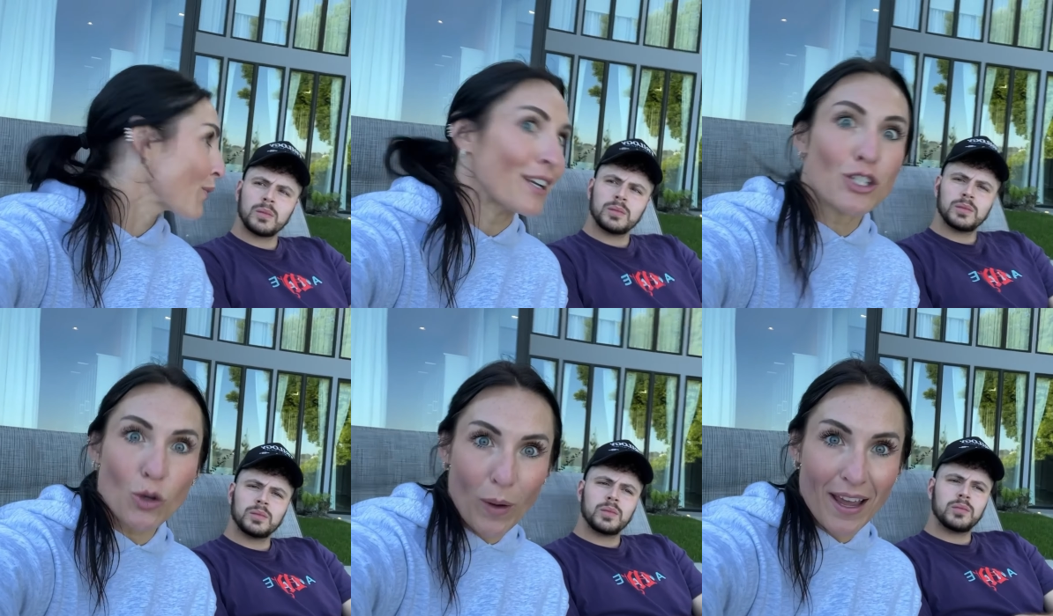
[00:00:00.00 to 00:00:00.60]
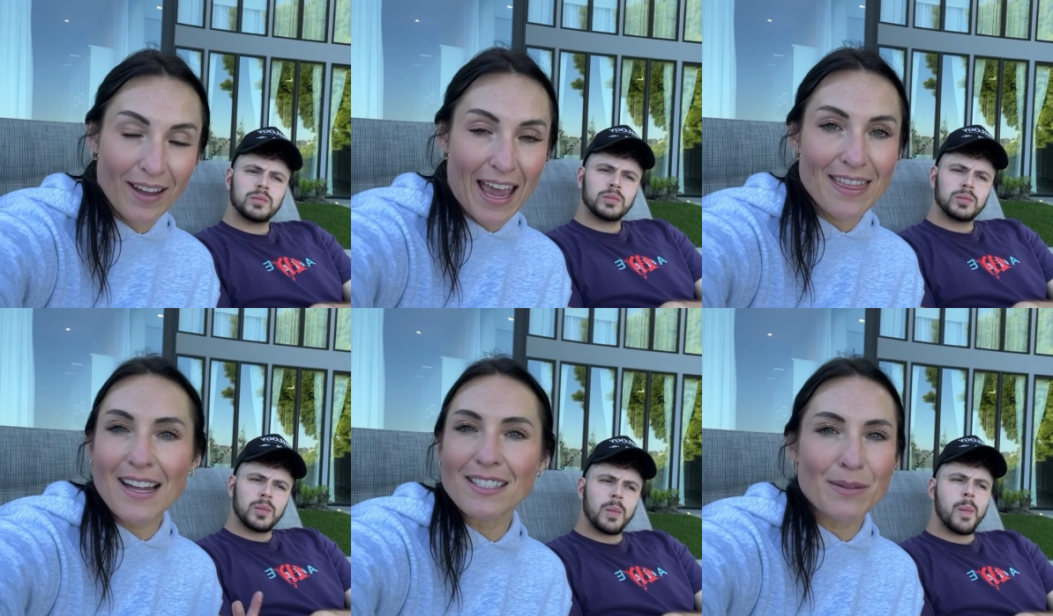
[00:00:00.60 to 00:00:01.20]
Speaker 1: rich quick, and
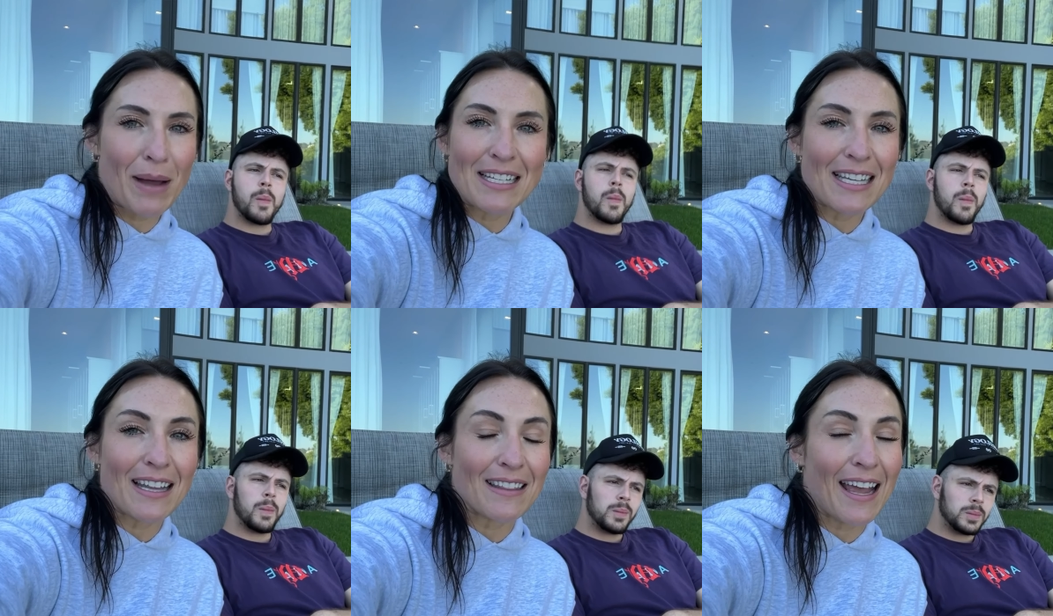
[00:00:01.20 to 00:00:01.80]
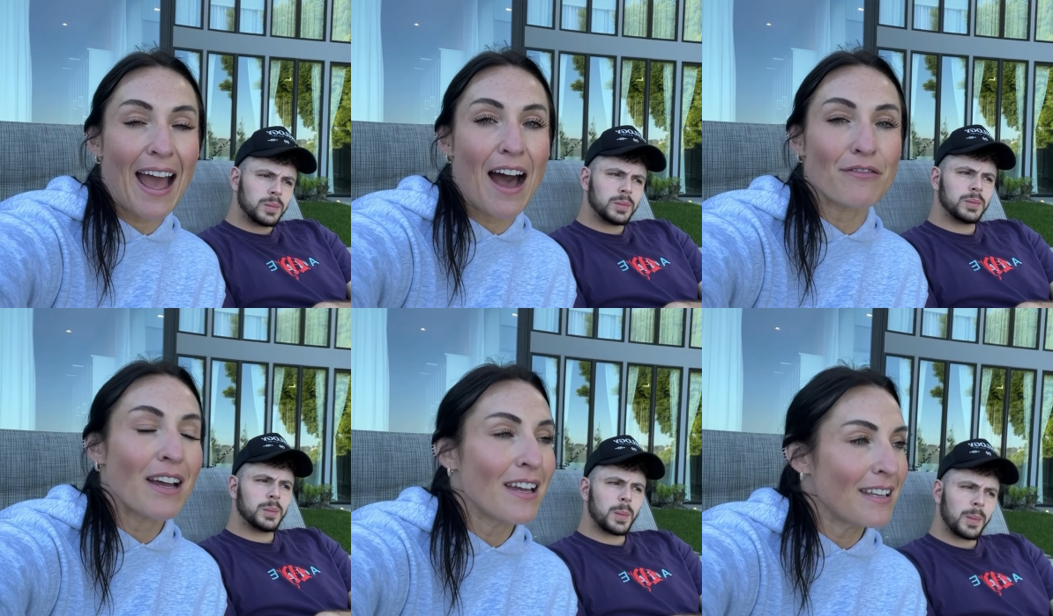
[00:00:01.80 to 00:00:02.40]
that's the mindset that they have.
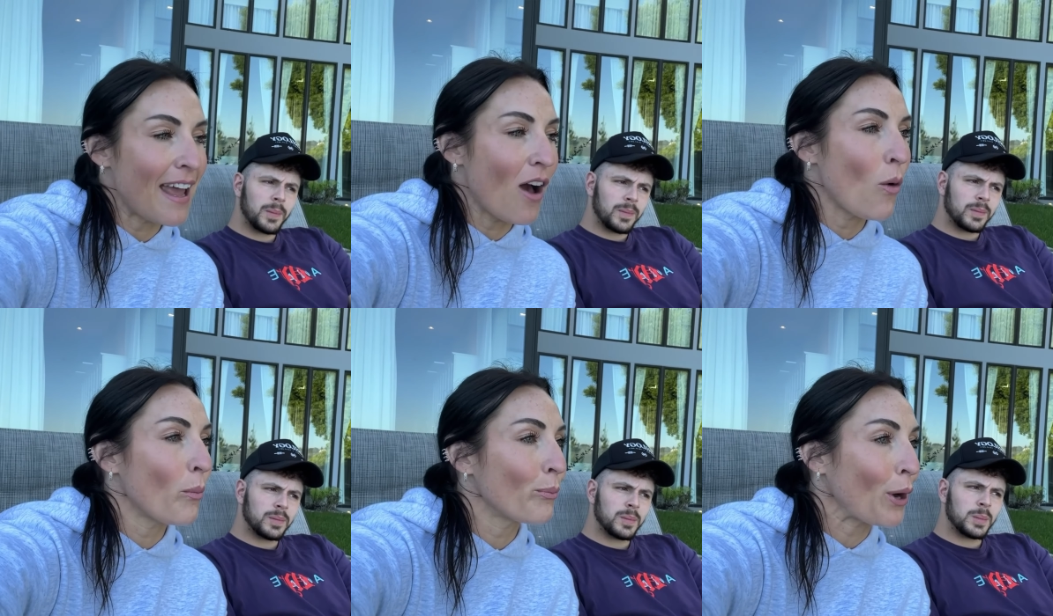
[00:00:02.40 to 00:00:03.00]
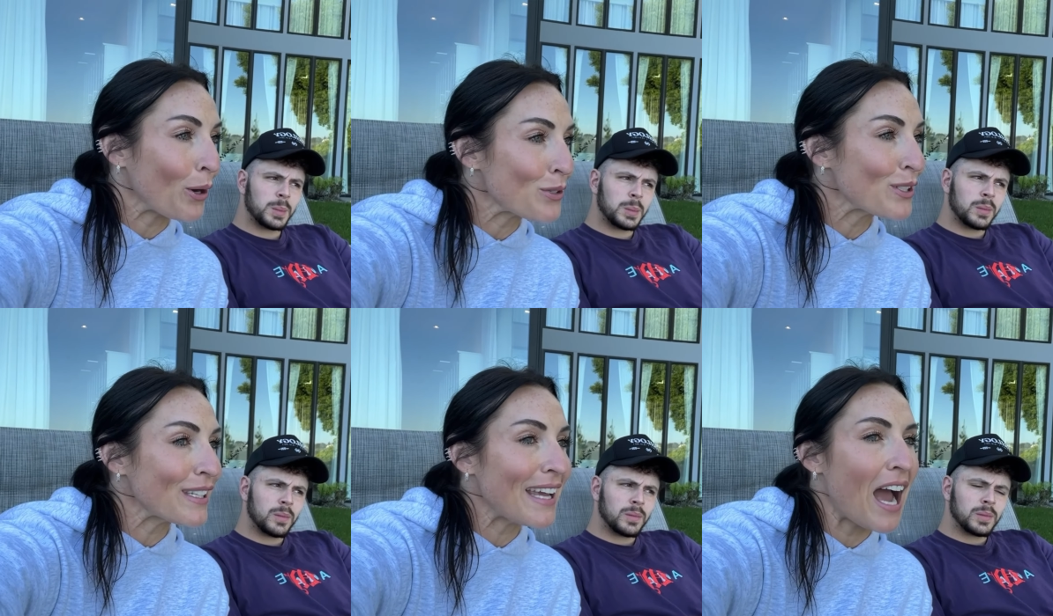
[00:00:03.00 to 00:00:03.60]
Now,
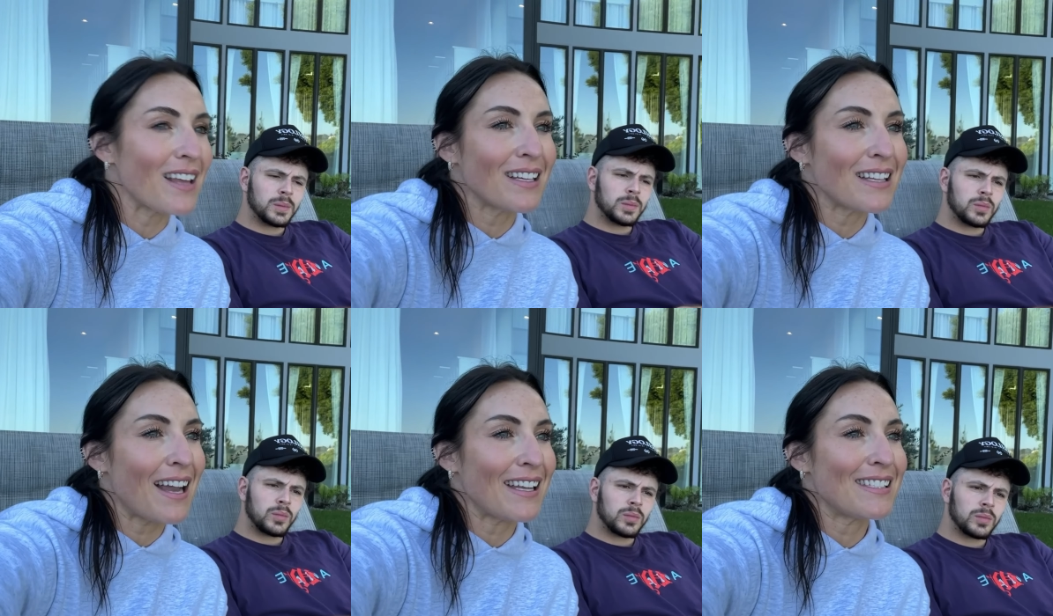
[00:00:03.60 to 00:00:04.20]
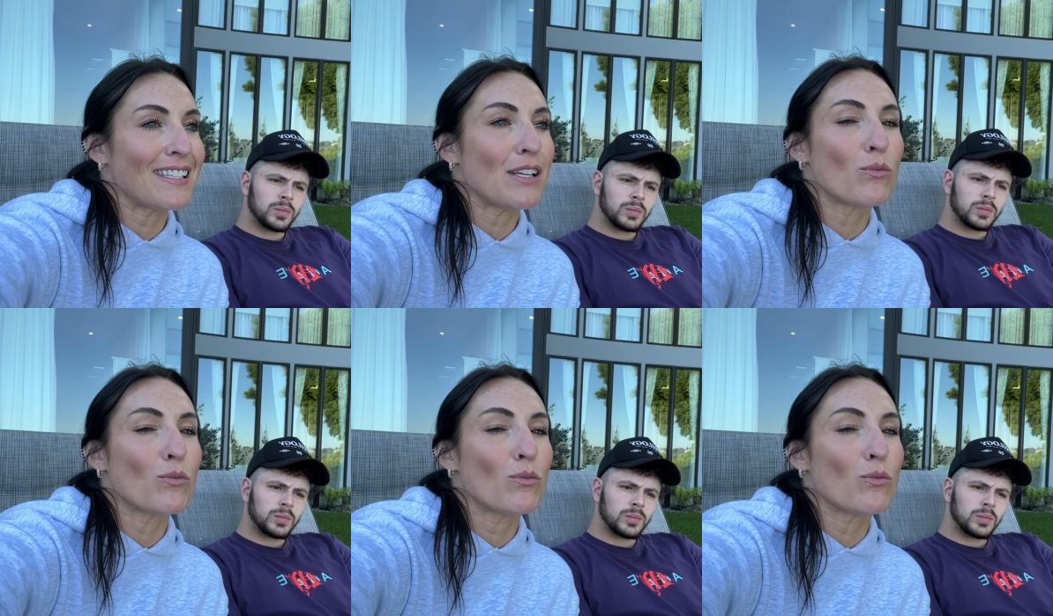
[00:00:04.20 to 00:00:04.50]
personally, I think that is the